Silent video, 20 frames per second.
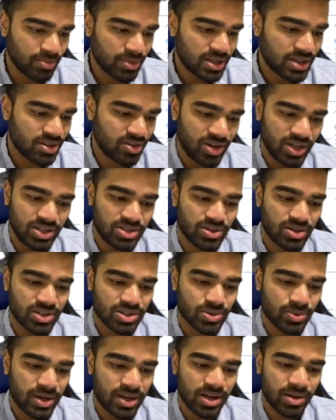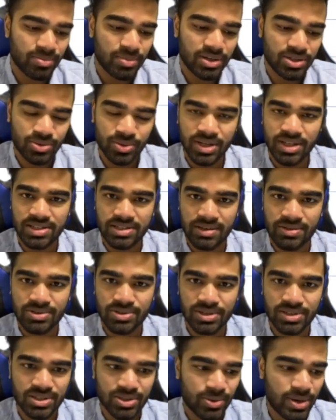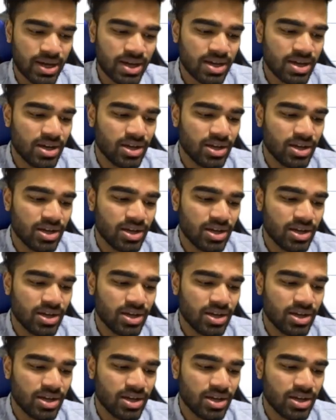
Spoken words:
3 is not a square number. 27 is not a square.